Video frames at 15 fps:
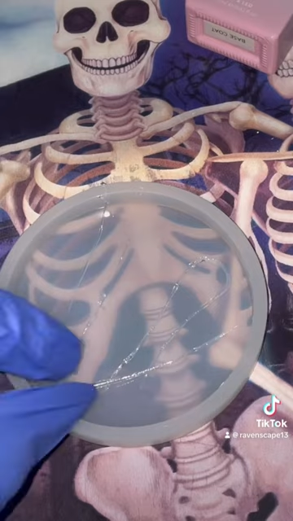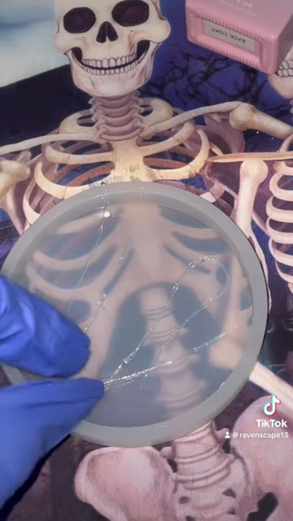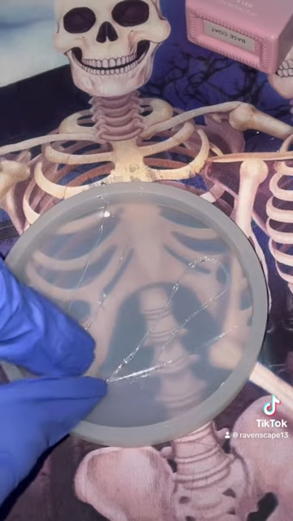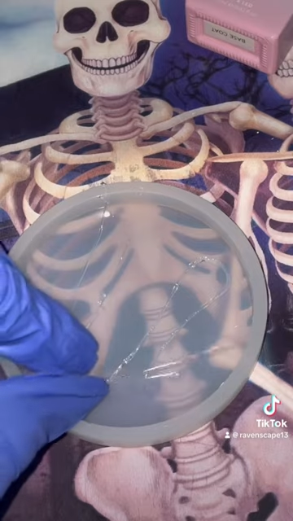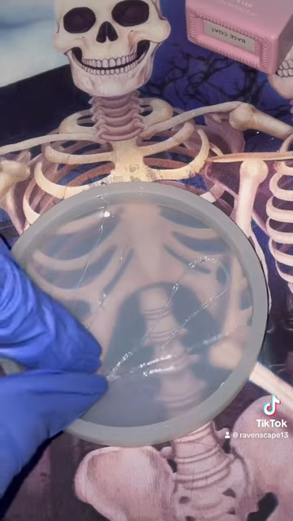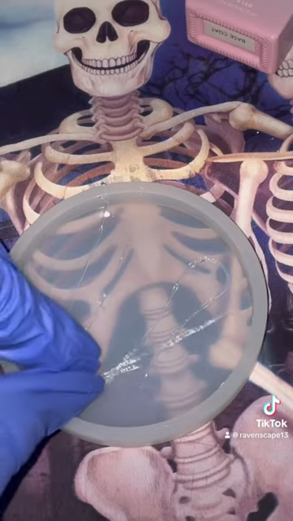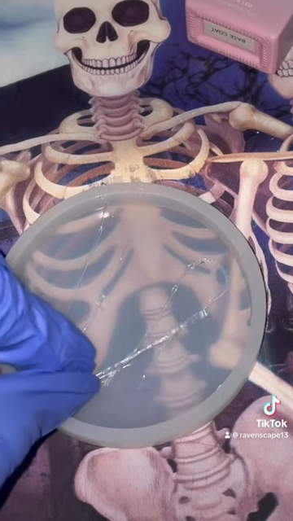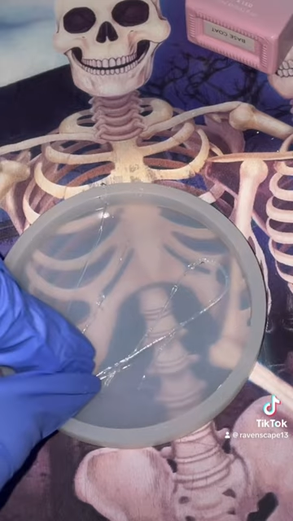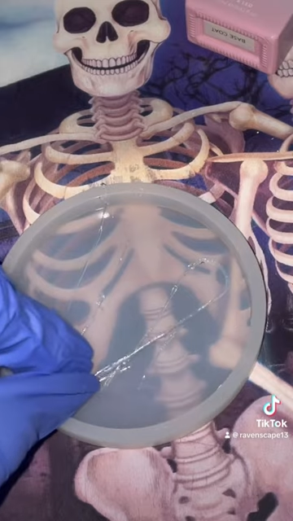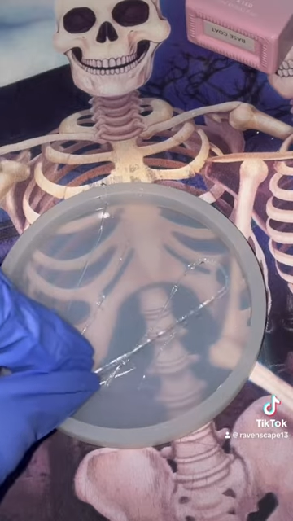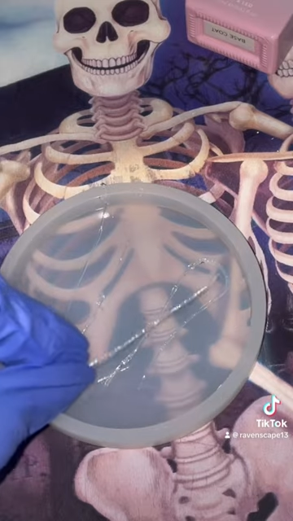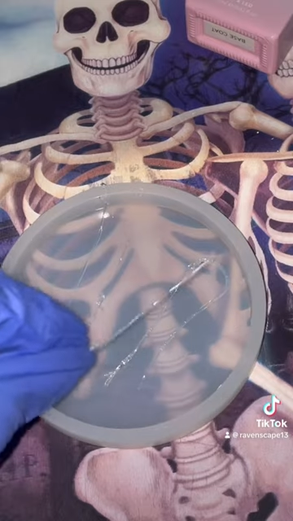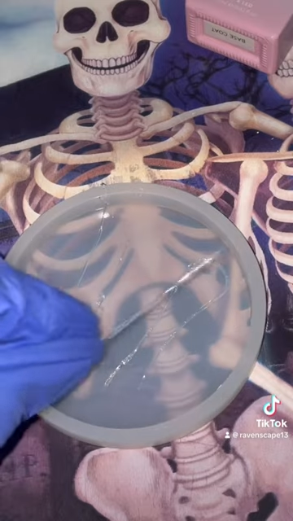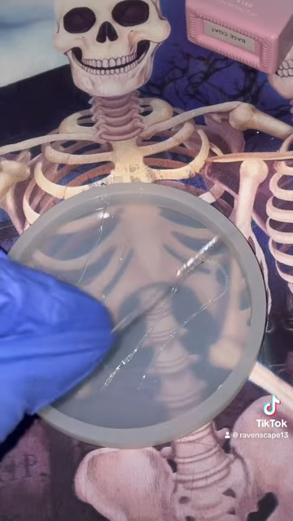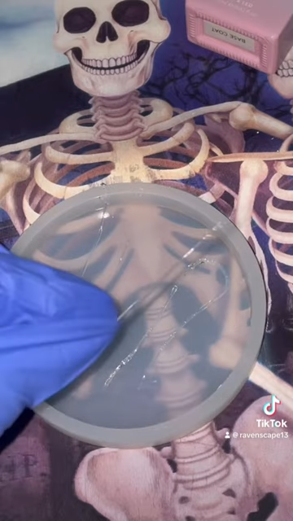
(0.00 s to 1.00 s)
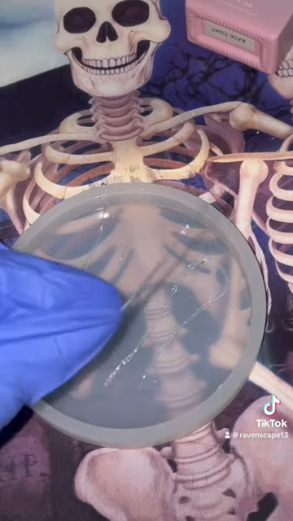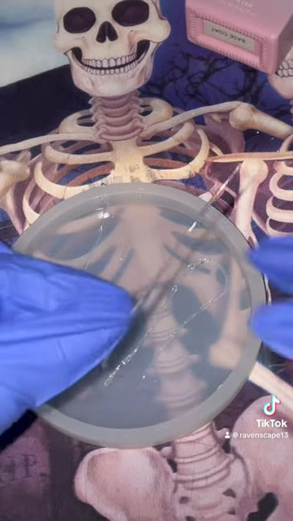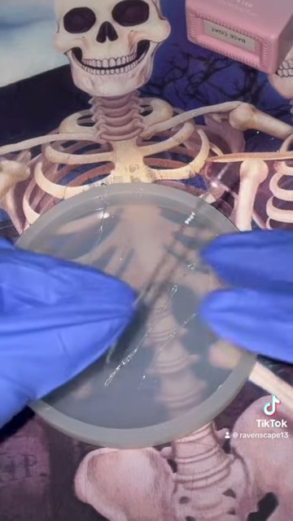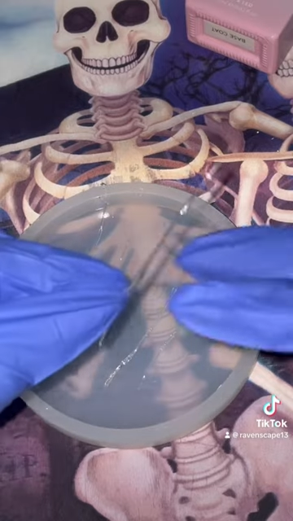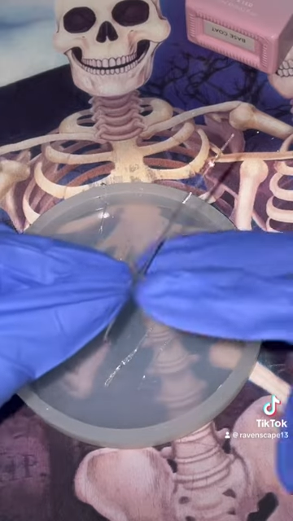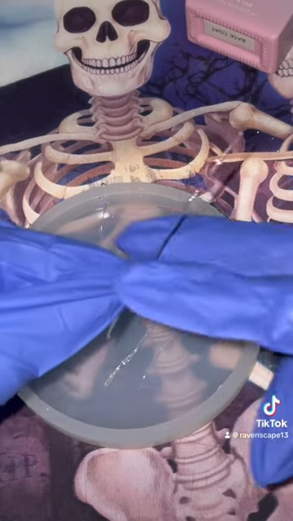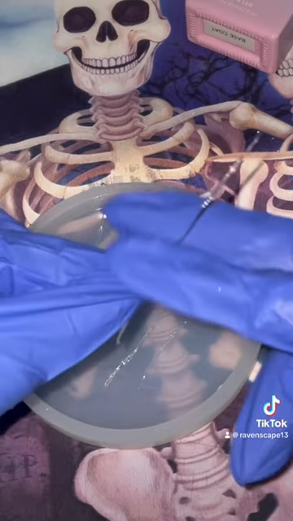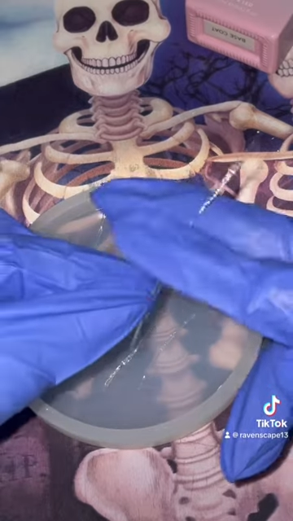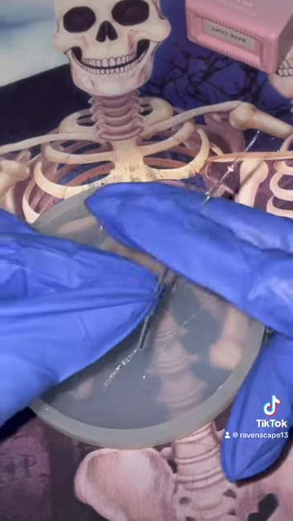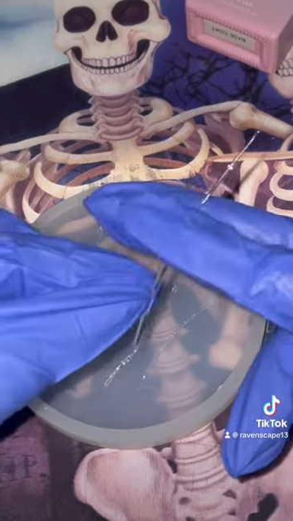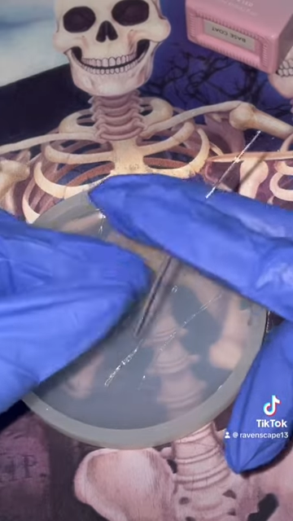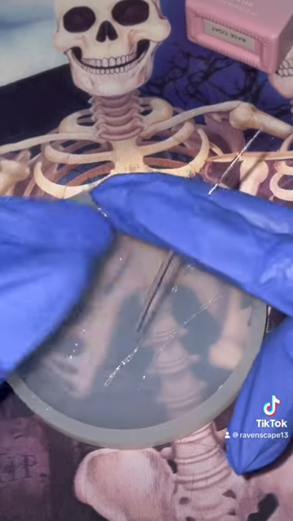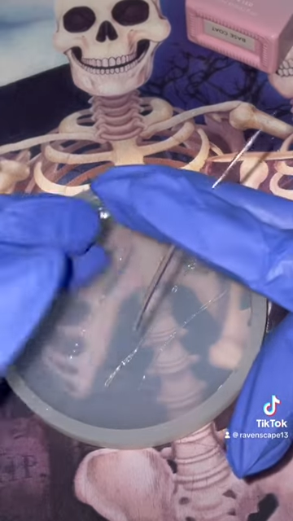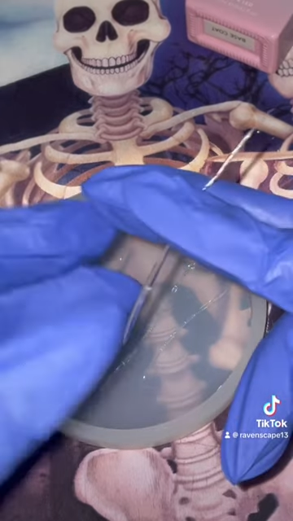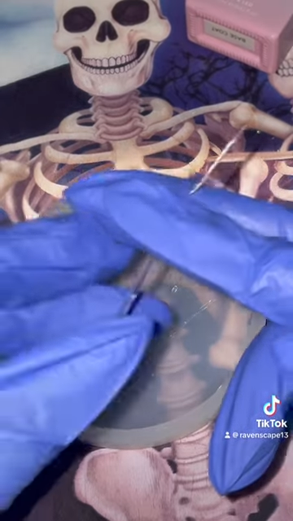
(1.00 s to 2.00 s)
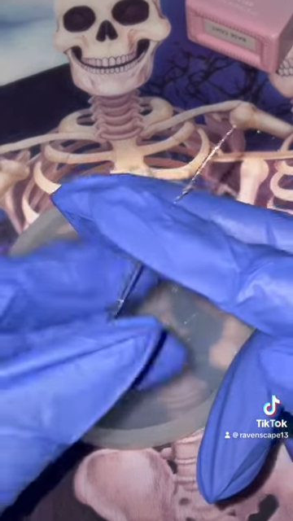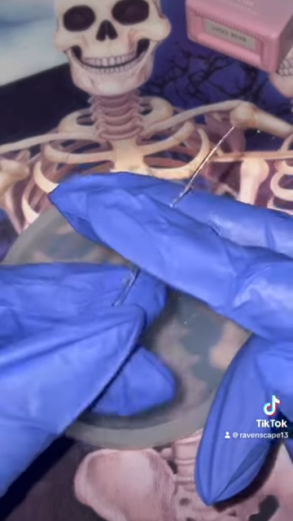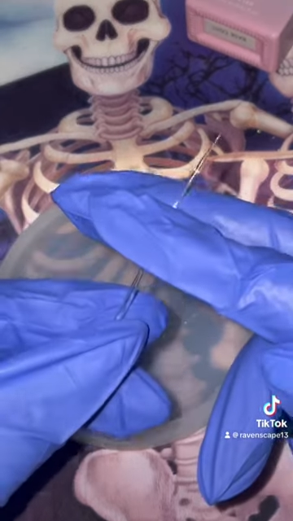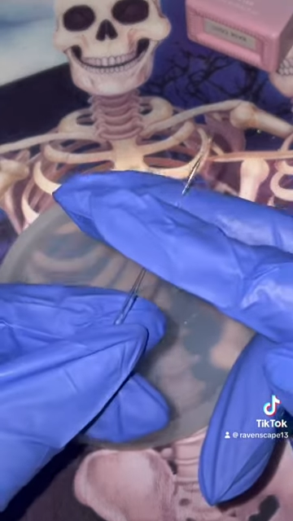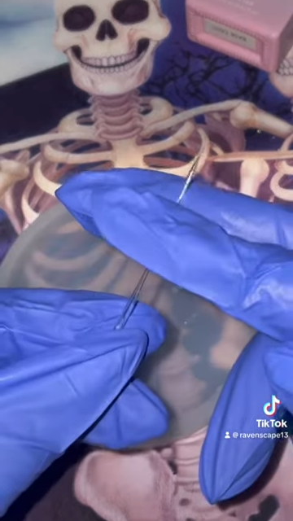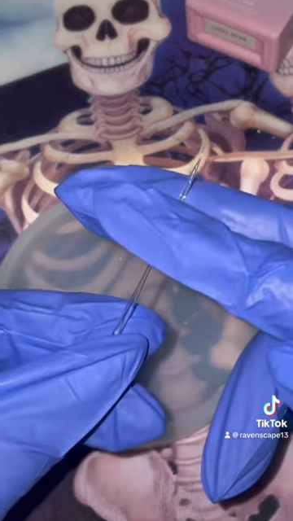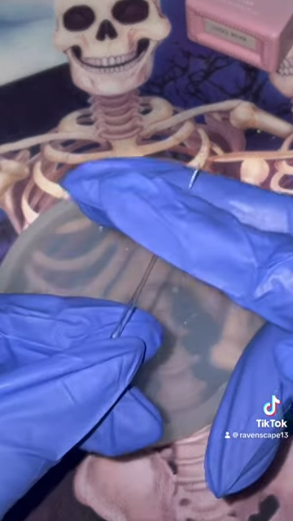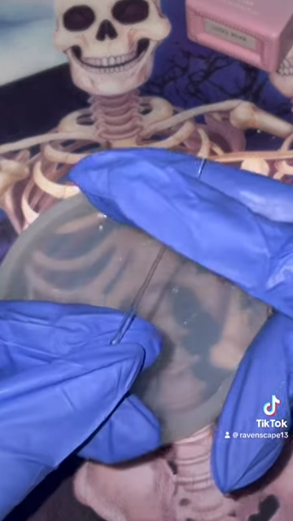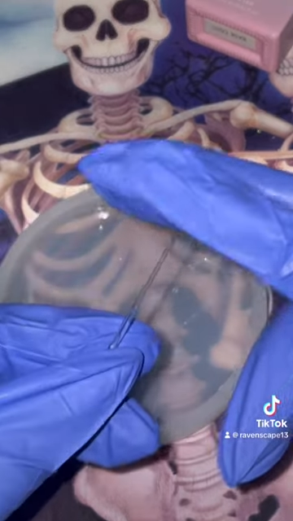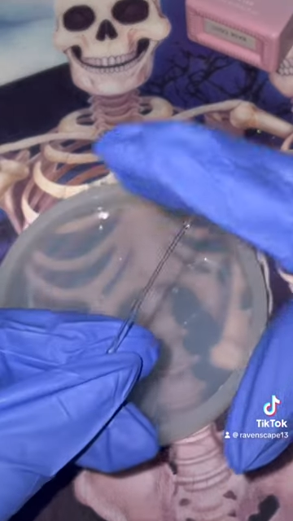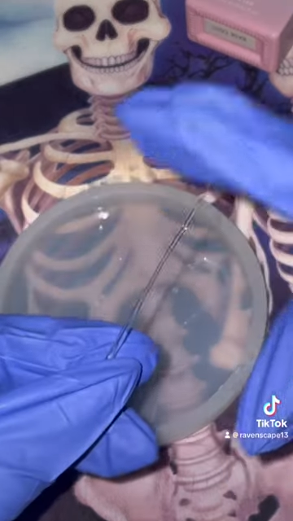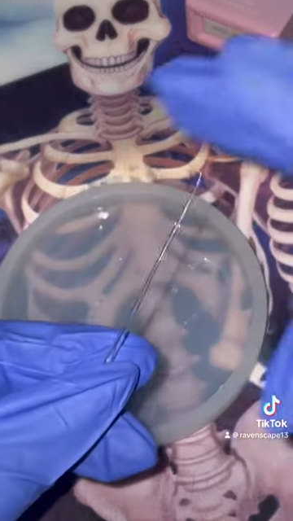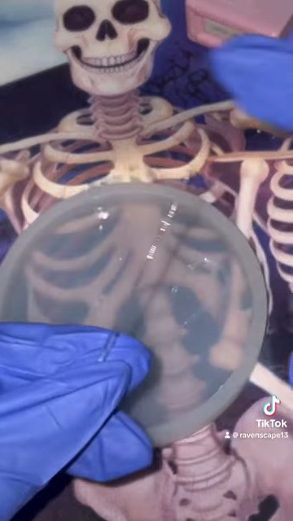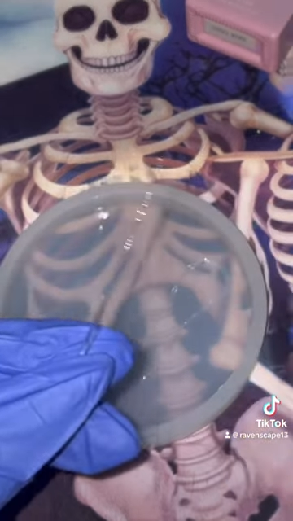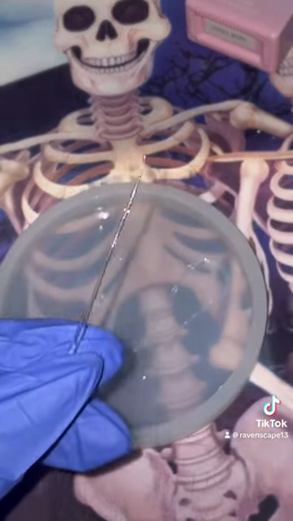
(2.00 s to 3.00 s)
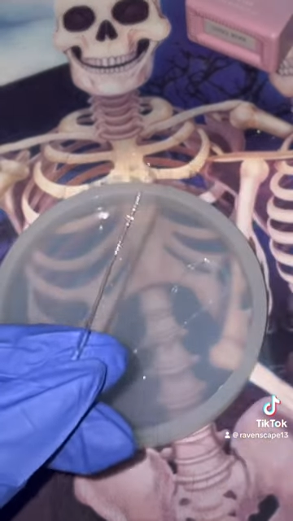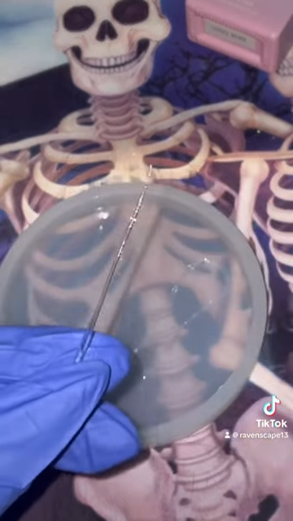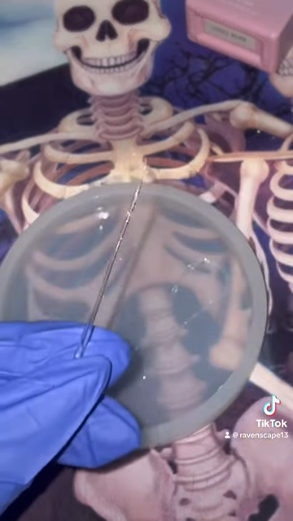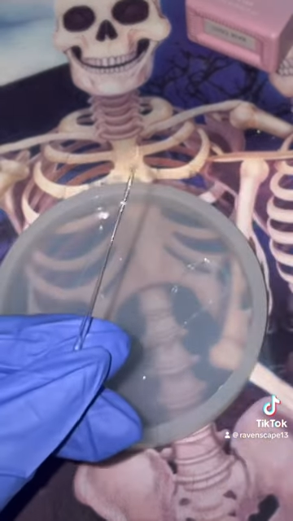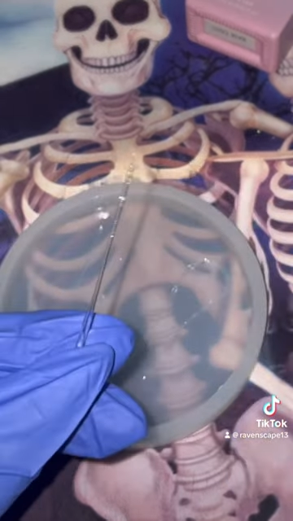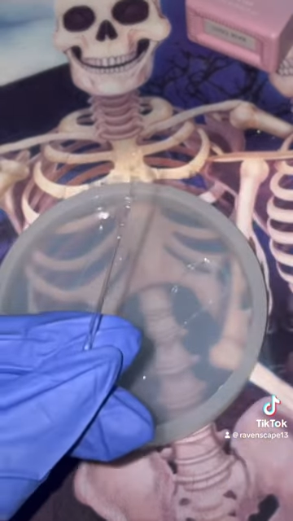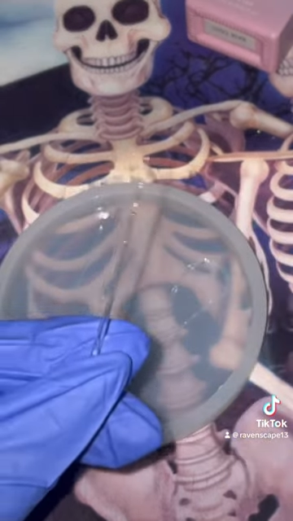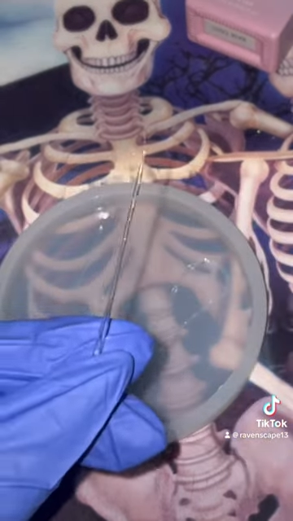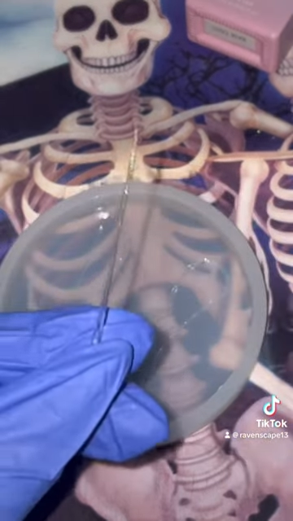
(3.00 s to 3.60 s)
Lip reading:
No face is visible, so there are no lips to read.